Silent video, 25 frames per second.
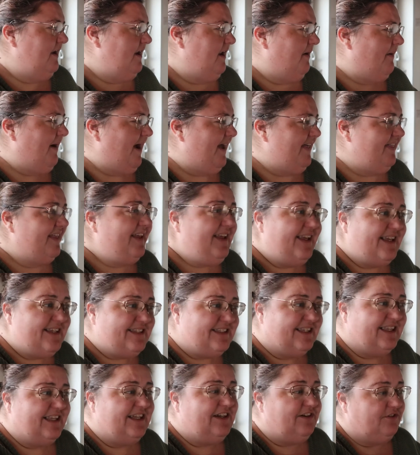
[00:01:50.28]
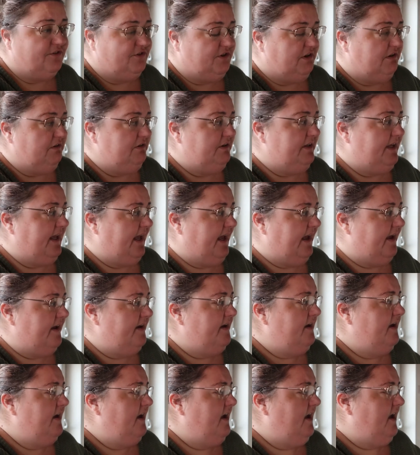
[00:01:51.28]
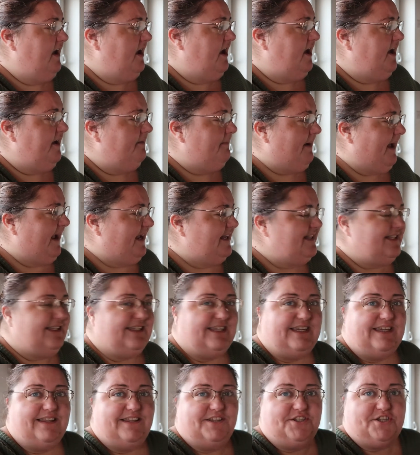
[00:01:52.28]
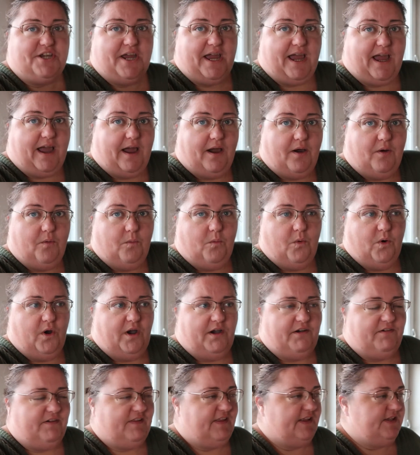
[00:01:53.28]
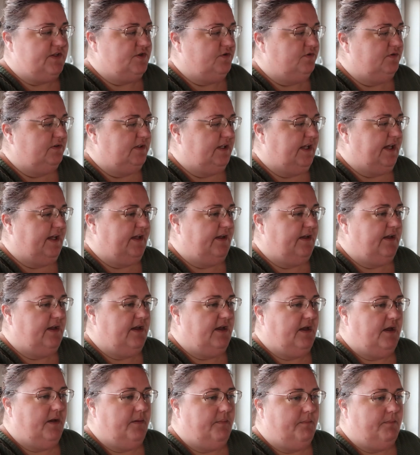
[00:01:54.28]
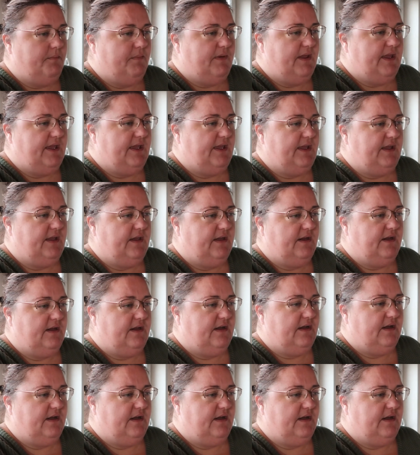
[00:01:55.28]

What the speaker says: Now, I think it's a little donkey. I can see the chat were, there's only me,